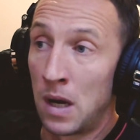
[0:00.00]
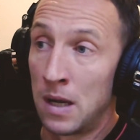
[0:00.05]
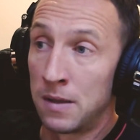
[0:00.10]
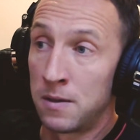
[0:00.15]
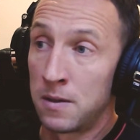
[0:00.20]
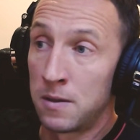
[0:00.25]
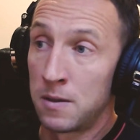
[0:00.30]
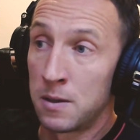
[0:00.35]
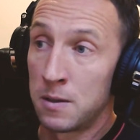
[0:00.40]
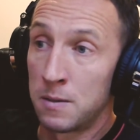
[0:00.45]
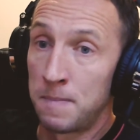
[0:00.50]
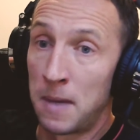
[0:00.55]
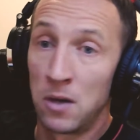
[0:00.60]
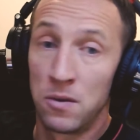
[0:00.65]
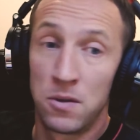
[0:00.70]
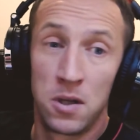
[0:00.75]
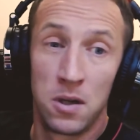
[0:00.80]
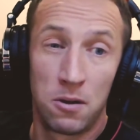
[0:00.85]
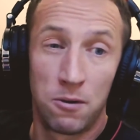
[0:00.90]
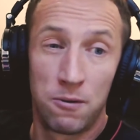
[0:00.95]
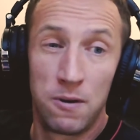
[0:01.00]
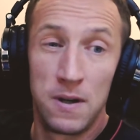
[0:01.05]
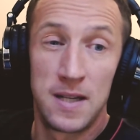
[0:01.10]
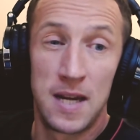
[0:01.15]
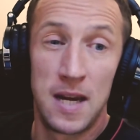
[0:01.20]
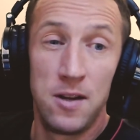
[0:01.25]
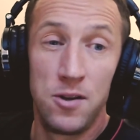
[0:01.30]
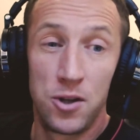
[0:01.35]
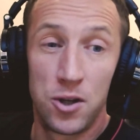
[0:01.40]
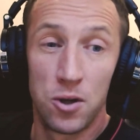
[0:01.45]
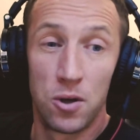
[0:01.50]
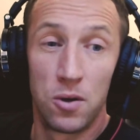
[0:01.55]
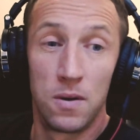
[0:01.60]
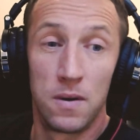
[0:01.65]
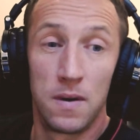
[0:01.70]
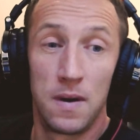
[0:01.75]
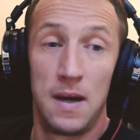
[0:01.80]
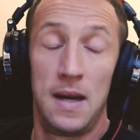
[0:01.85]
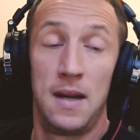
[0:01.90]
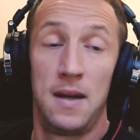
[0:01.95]
I spoke to Chris
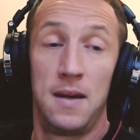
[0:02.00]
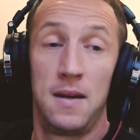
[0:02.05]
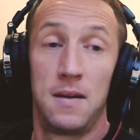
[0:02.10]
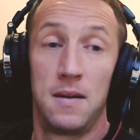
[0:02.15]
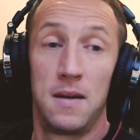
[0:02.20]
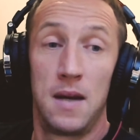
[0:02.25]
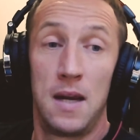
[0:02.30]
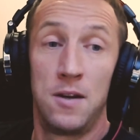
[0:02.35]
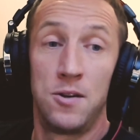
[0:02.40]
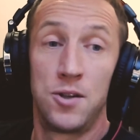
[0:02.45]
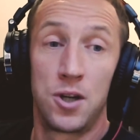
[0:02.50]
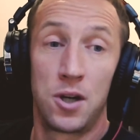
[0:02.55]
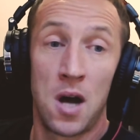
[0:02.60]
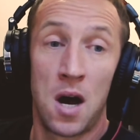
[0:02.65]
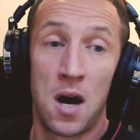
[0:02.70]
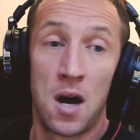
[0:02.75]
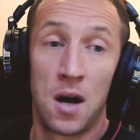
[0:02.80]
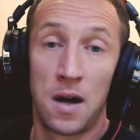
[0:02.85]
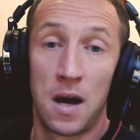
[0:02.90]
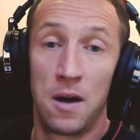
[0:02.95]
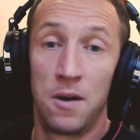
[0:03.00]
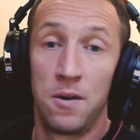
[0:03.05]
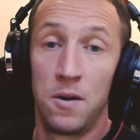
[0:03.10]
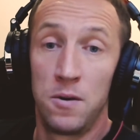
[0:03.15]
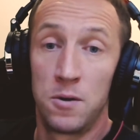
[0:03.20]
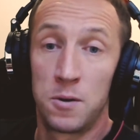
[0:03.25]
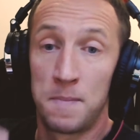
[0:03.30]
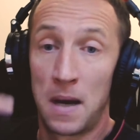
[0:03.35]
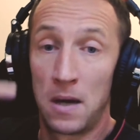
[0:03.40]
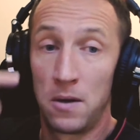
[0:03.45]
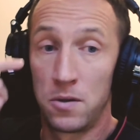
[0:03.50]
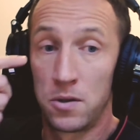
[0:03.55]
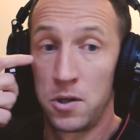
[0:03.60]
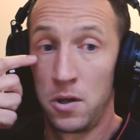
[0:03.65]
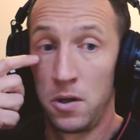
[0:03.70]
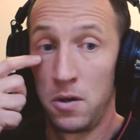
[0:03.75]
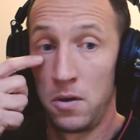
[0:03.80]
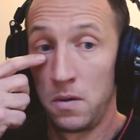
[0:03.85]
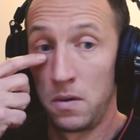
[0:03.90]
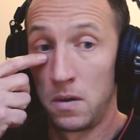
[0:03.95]
Hinshaw in Chicago, who spoke
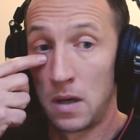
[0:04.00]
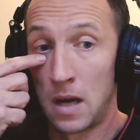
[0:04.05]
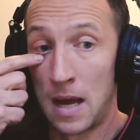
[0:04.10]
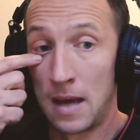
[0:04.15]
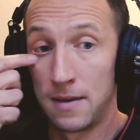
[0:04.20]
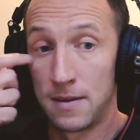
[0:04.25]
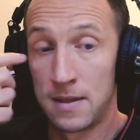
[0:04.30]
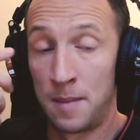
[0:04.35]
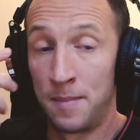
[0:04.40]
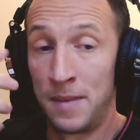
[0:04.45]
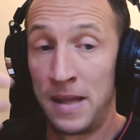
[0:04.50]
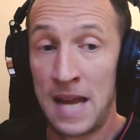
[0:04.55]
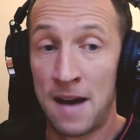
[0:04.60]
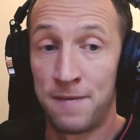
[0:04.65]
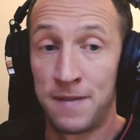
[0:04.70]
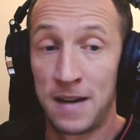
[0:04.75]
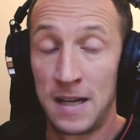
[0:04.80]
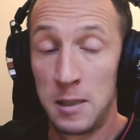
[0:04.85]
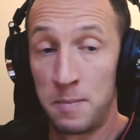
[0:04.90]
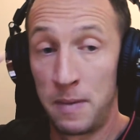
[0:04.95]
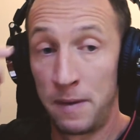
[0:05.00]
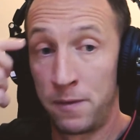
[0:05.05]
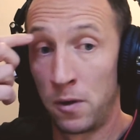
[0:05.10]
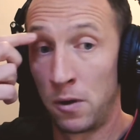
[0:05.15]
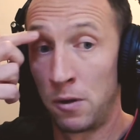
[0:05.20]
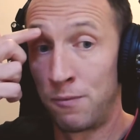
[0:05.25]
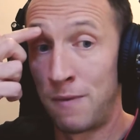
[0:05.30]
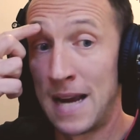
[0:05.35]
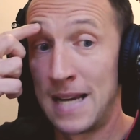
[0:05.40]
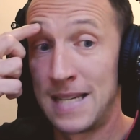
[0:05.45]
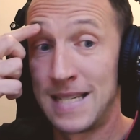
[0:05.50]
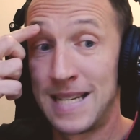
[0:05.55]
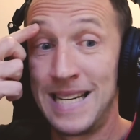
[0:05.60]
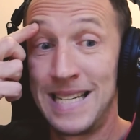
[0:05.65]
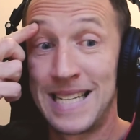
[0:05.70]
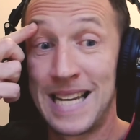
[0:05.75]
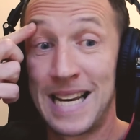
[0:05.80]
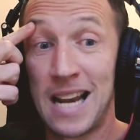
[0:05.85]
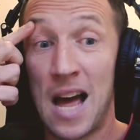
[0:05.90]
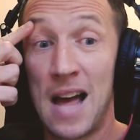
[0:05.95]
to like some of the athletes before the race, and
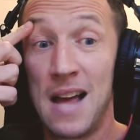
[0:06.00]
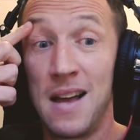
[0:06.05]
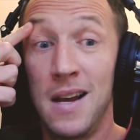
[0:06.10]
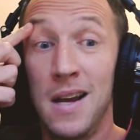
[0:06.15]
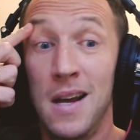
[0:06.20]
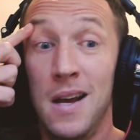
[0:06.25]
he said like,